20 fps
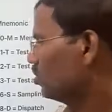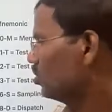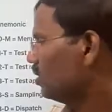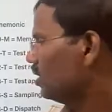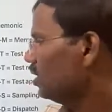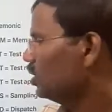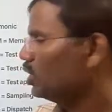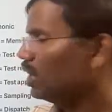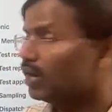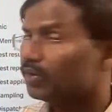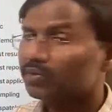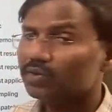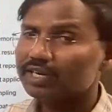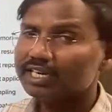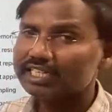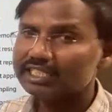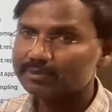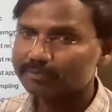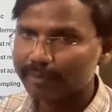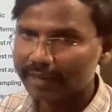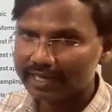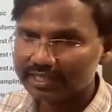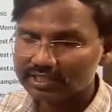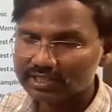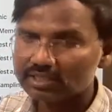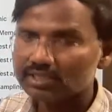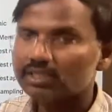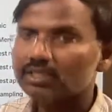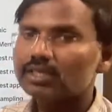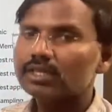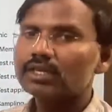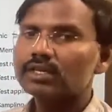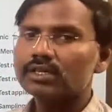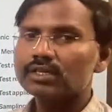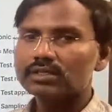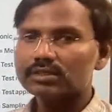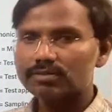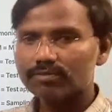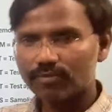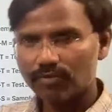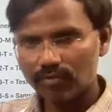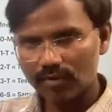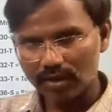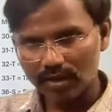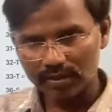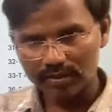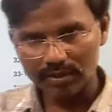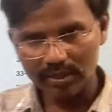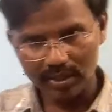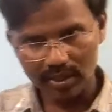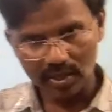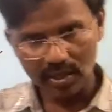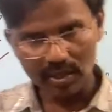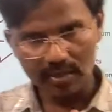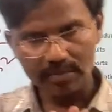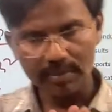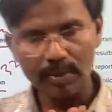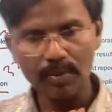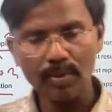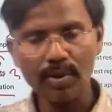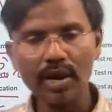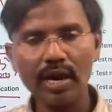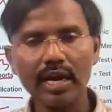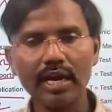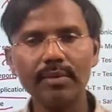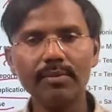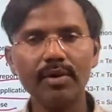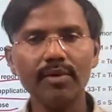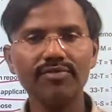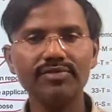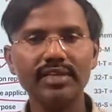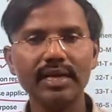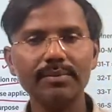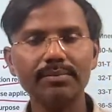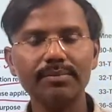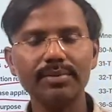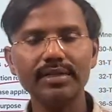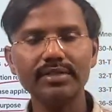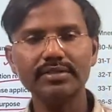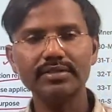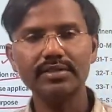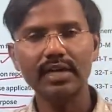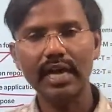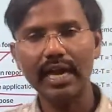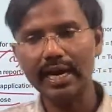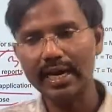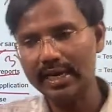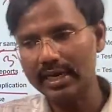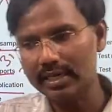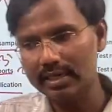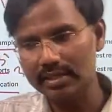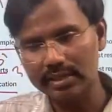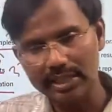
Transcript: Okay, you have to dispatch the memorandum of samples and